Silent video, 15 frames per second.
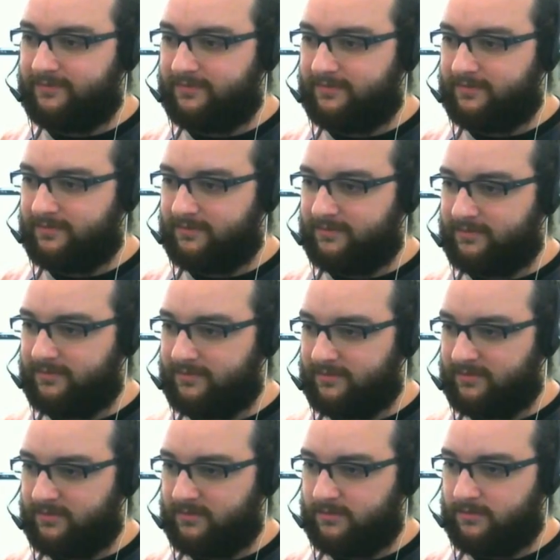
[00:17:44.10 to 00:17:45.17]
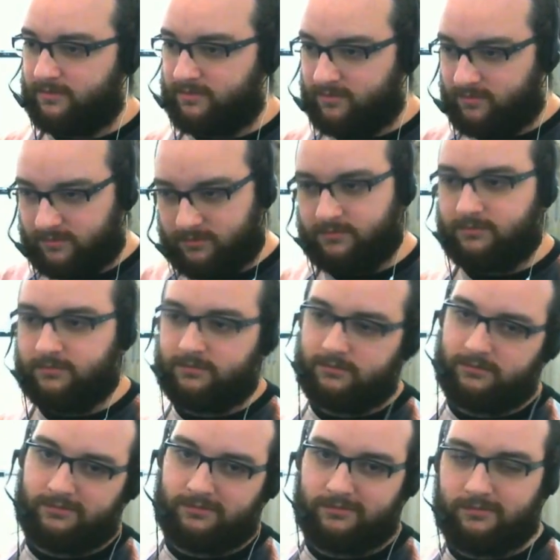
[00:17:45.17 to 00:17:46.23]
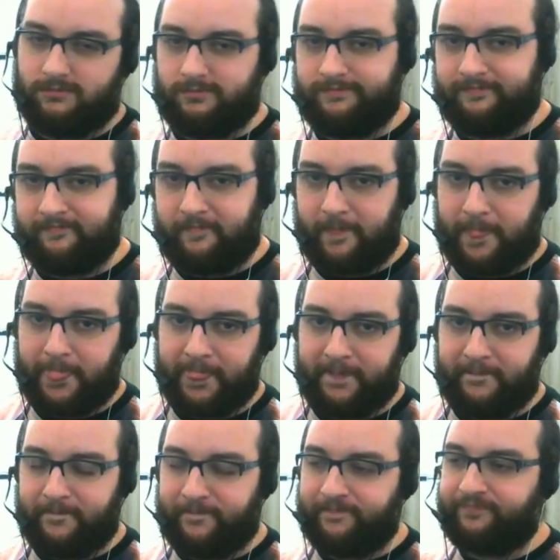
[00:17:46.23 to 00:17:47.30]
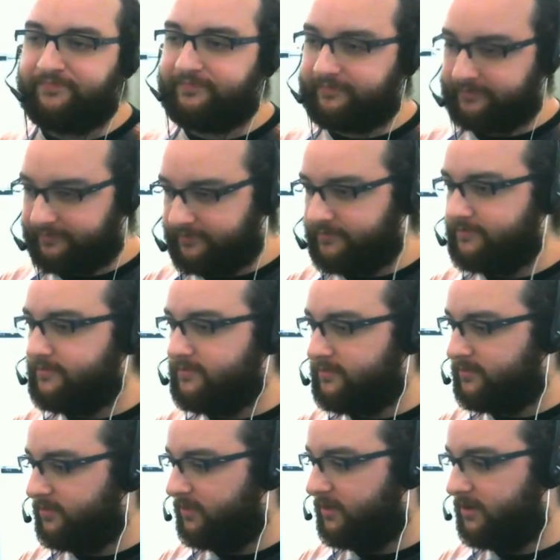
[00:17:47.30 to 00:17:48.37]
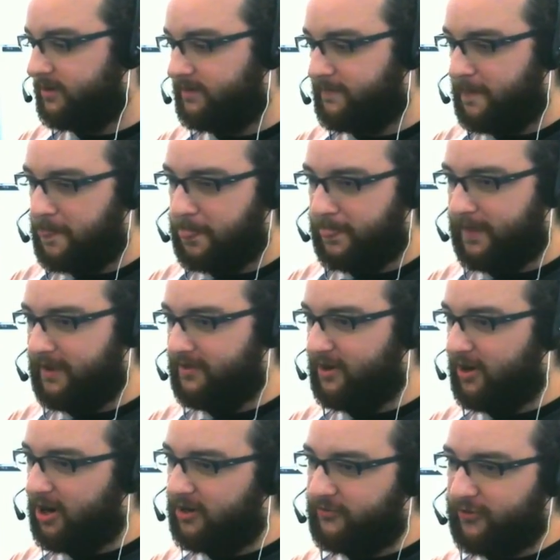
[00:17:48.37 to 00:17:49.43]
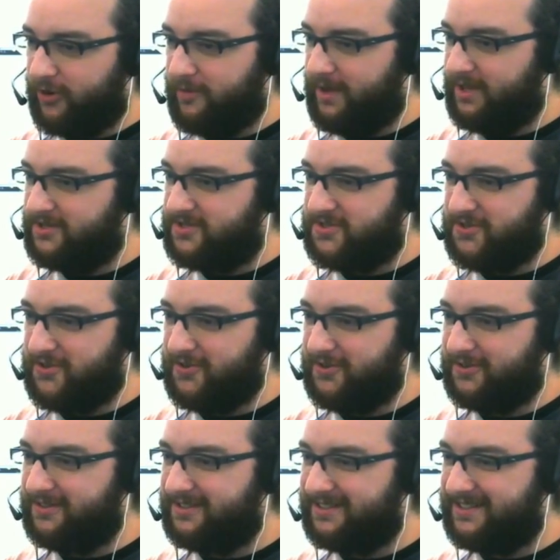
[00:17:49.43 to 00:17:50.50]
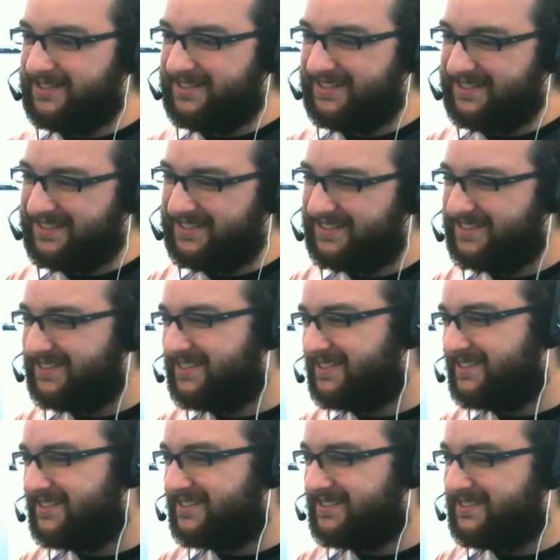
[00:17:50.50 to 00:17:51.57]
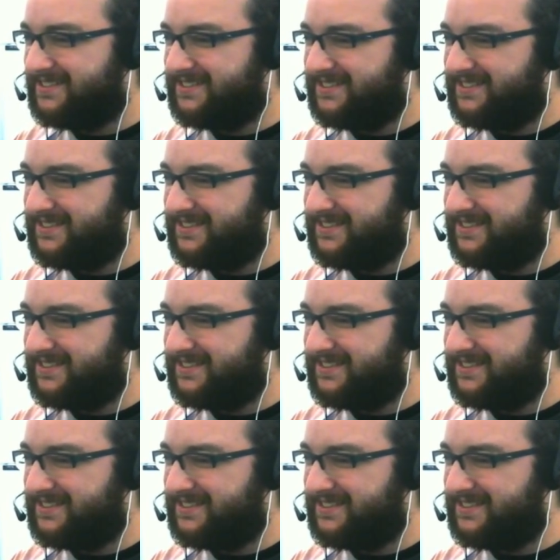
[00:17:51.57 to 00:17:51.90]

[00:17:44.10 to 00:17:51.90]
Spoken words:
Yeah. Both of them are quite hard for new players if they're like trying to speedrun this game for the first time. It's really hard. Yeah.